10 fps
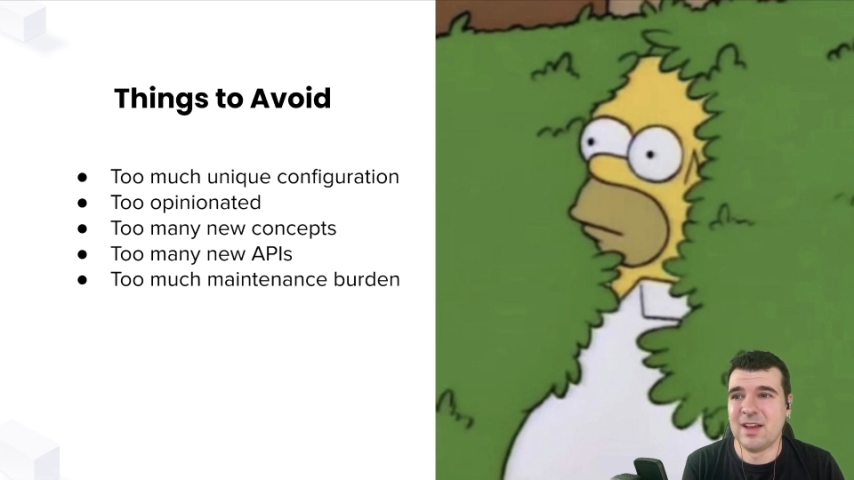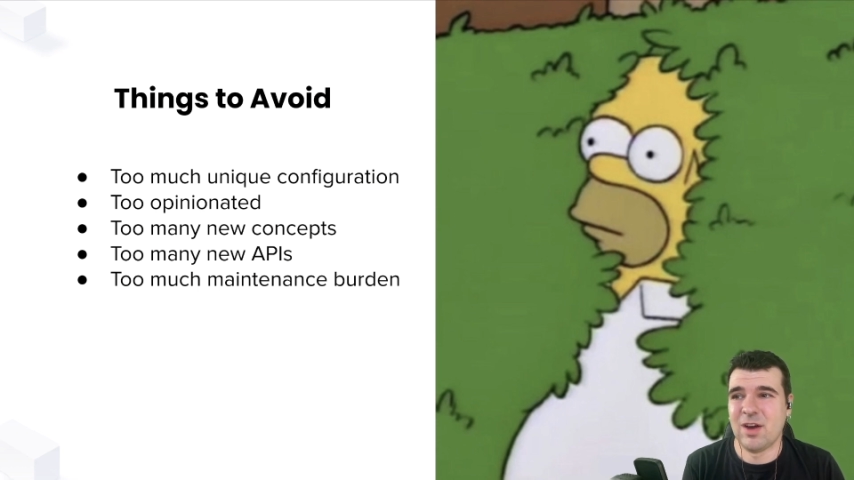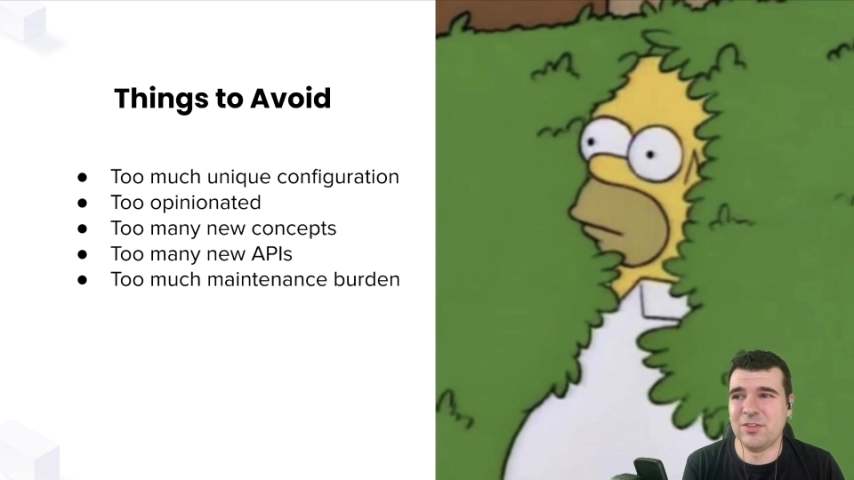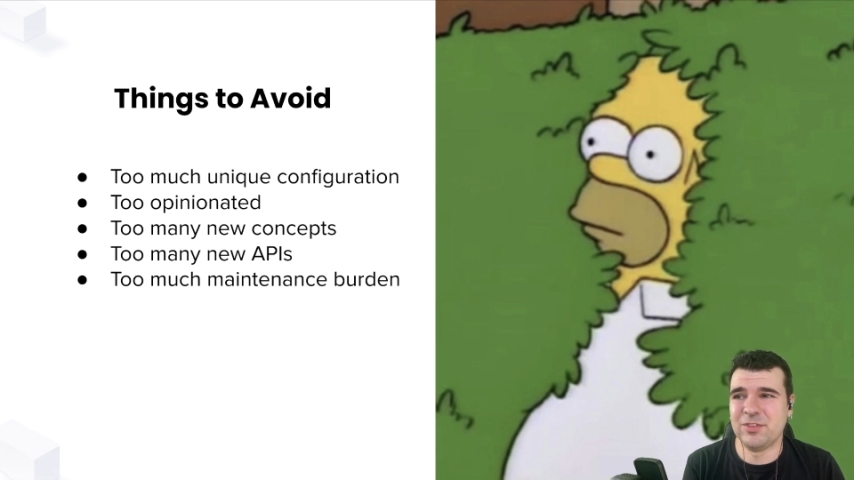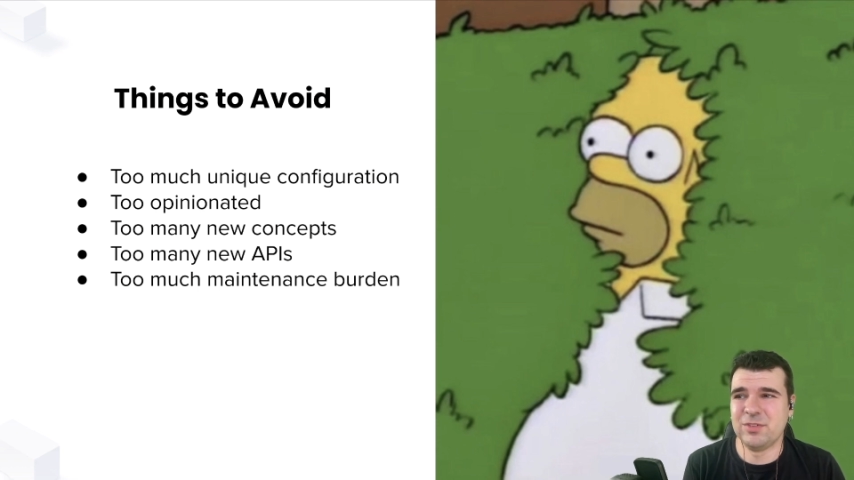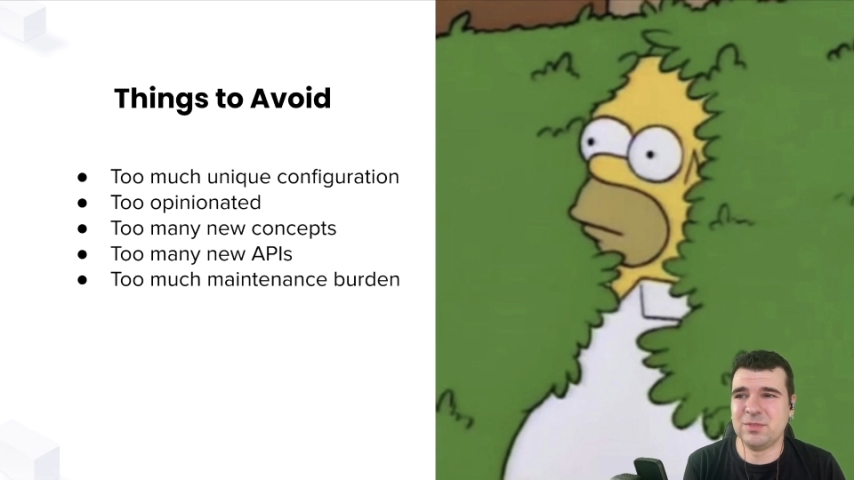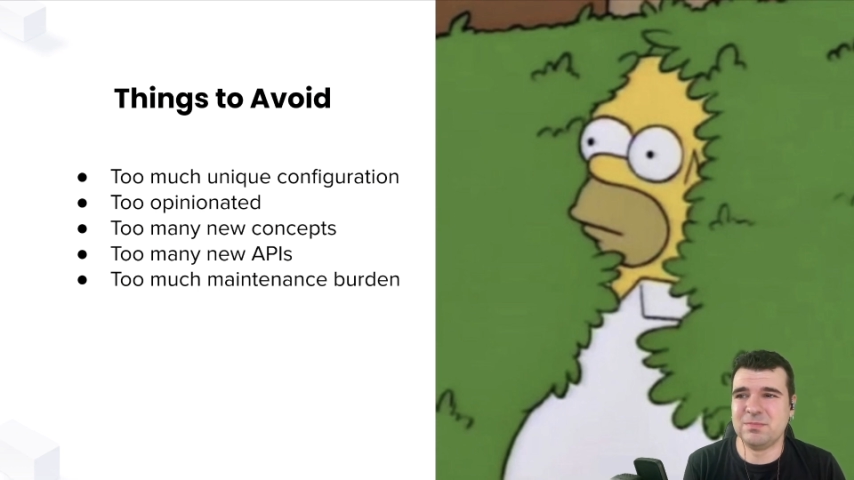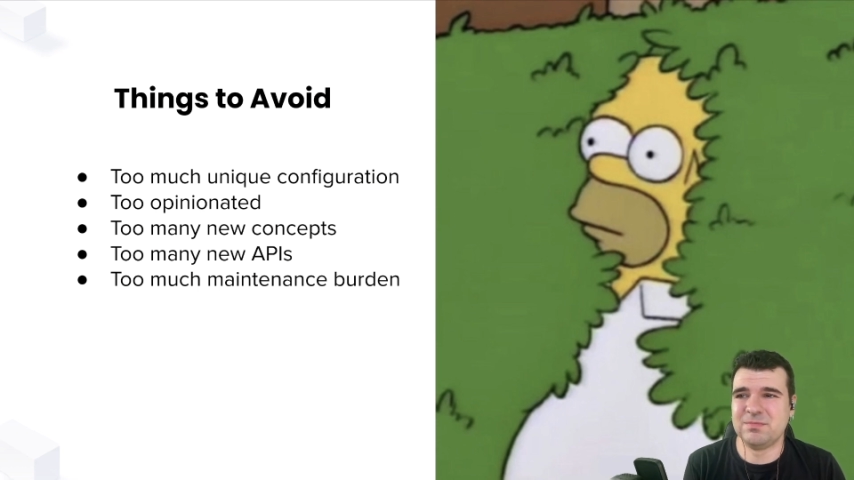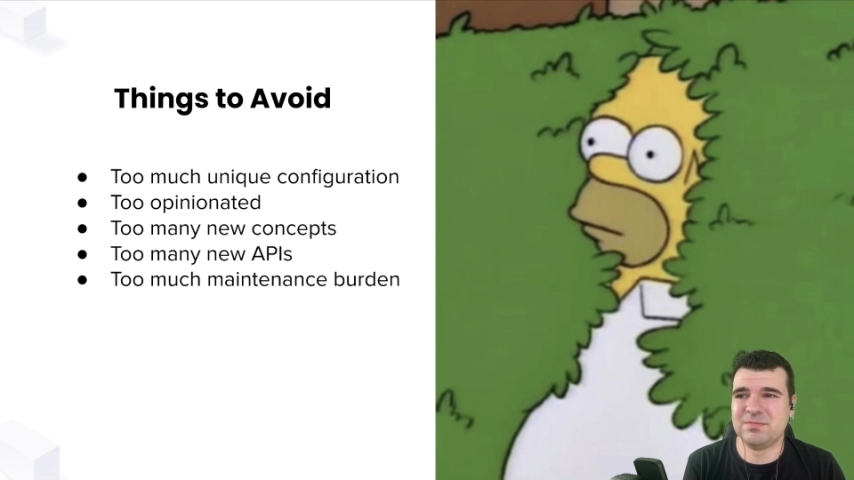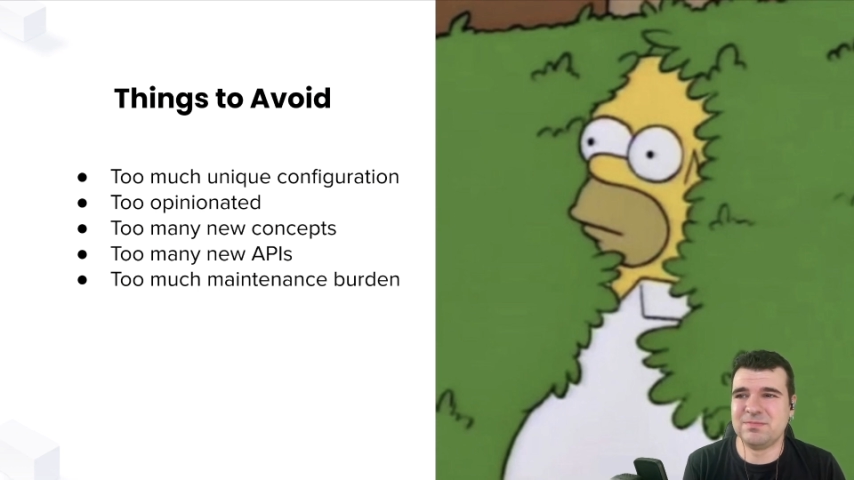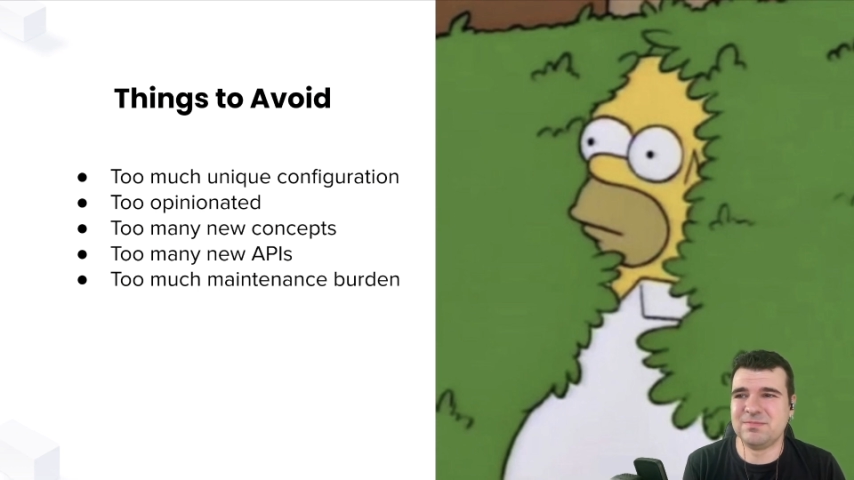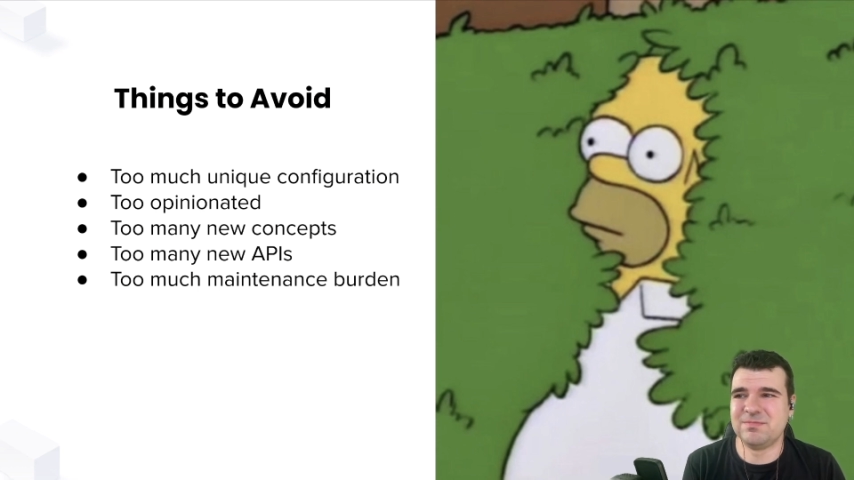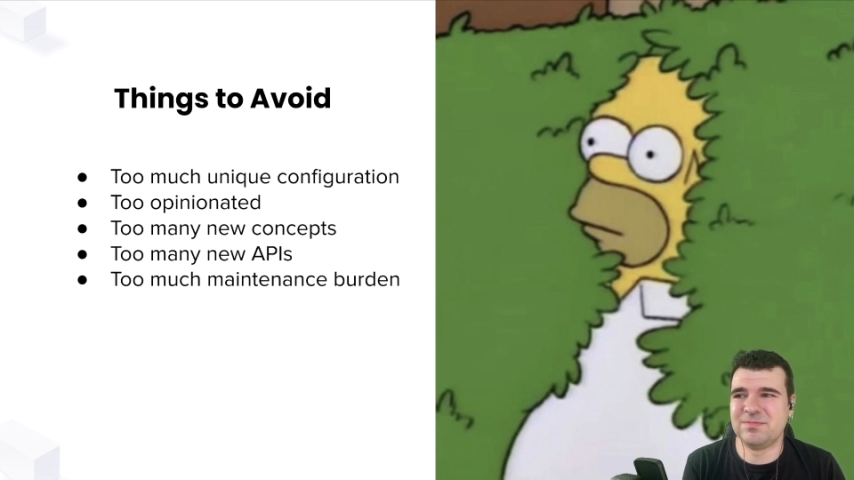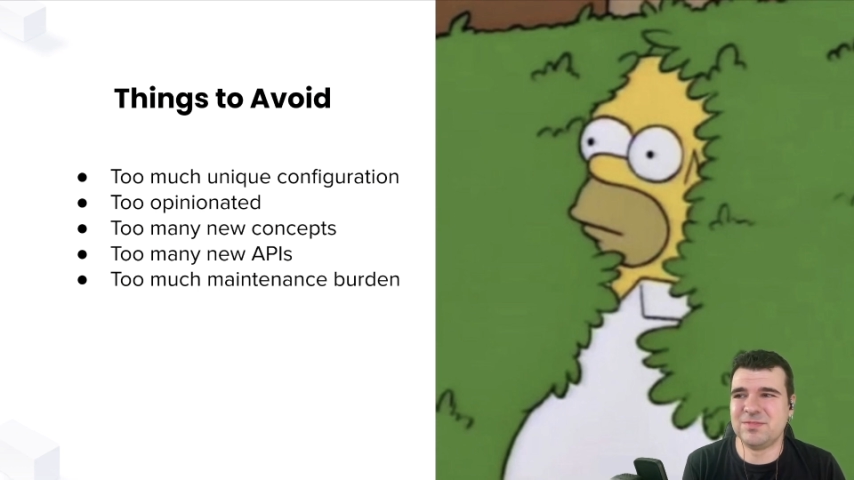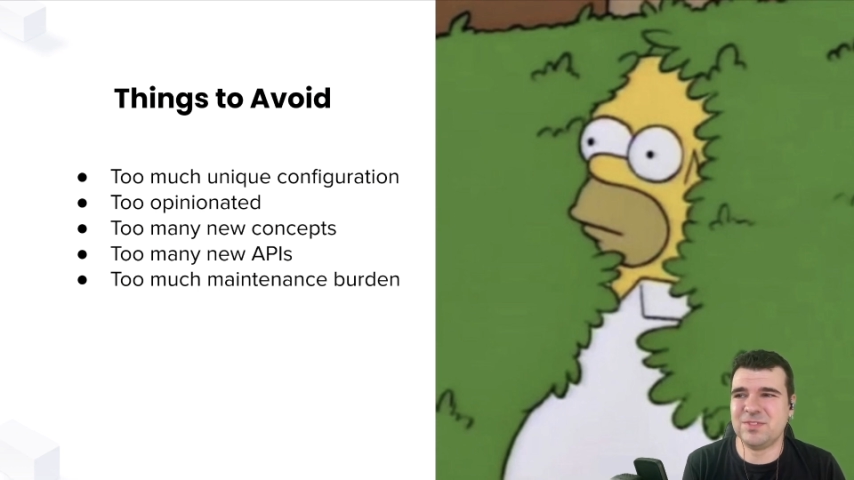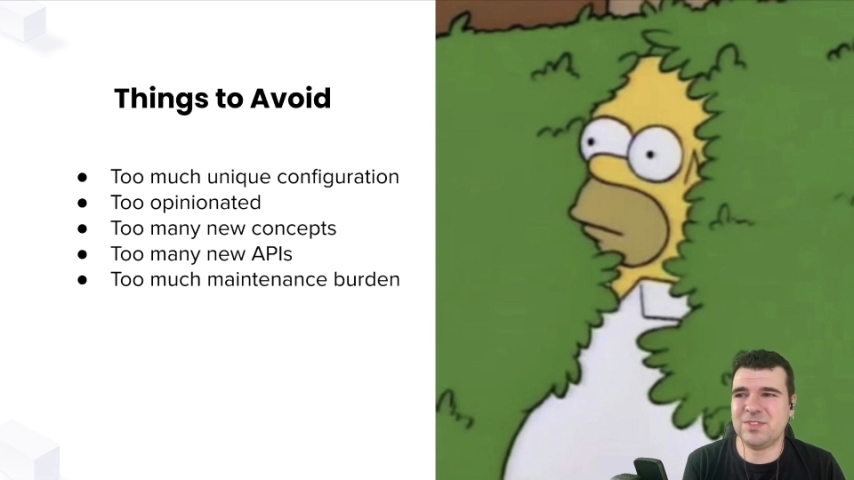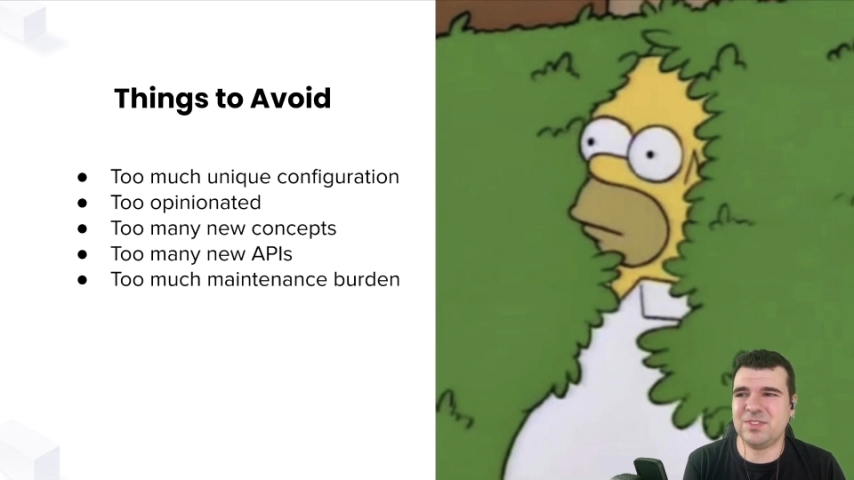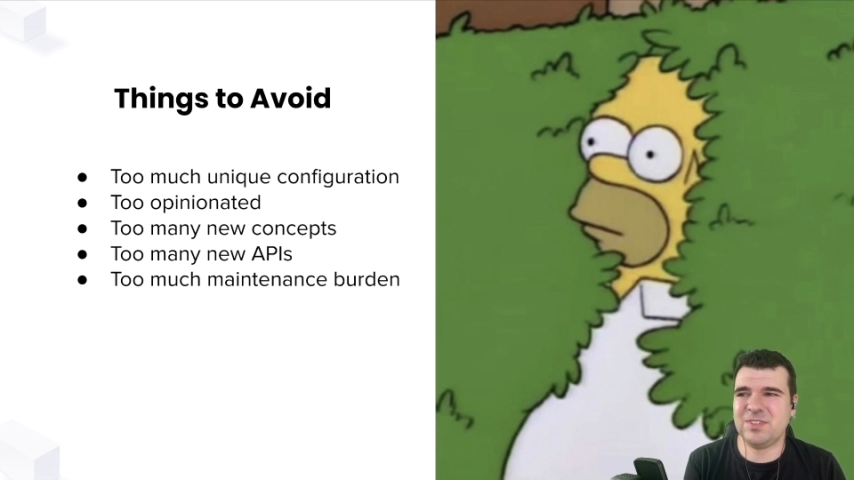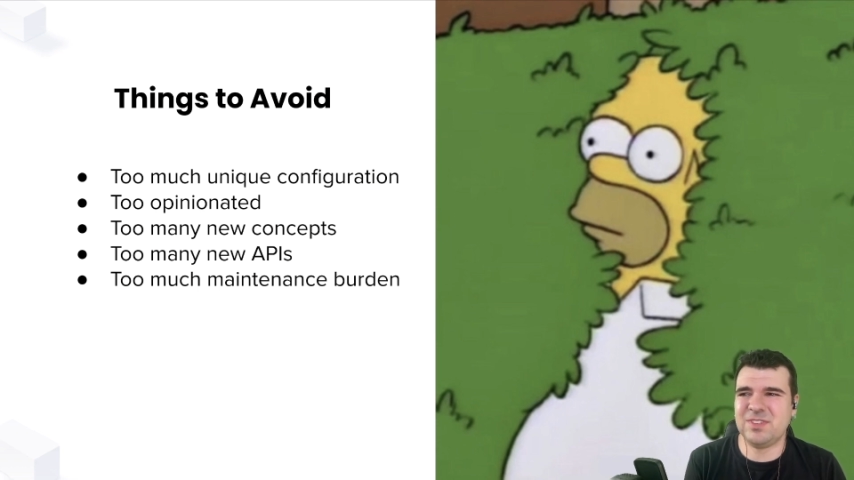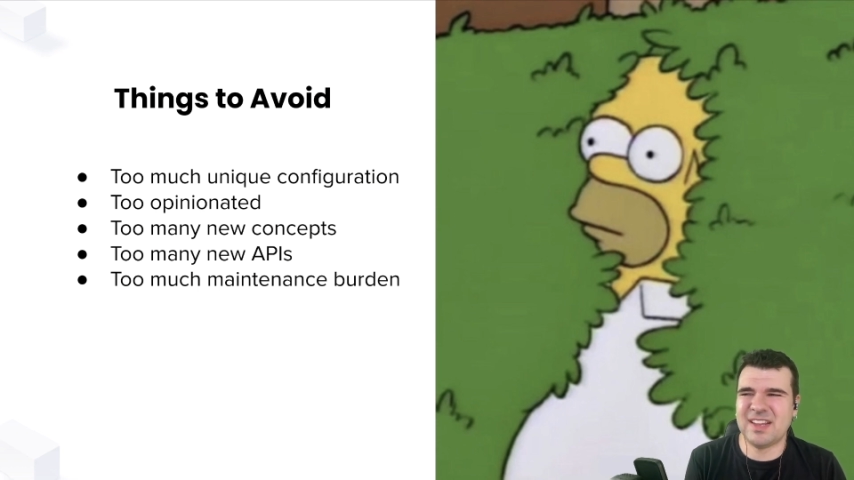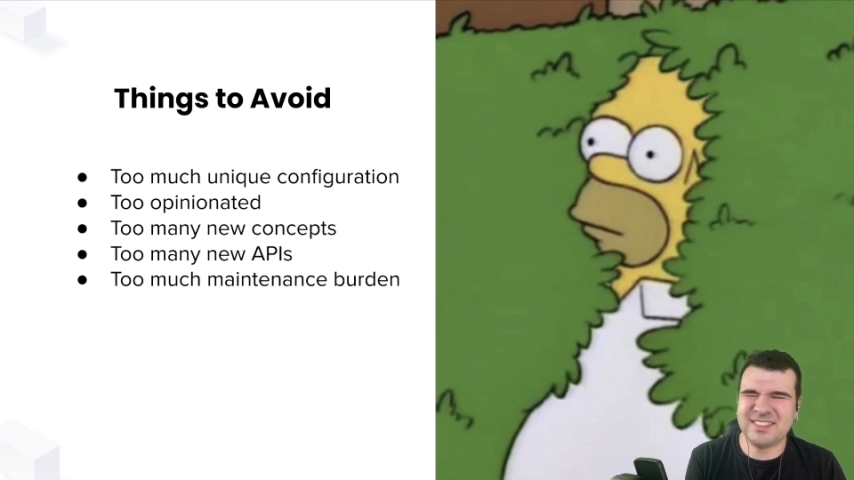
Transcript: Also, I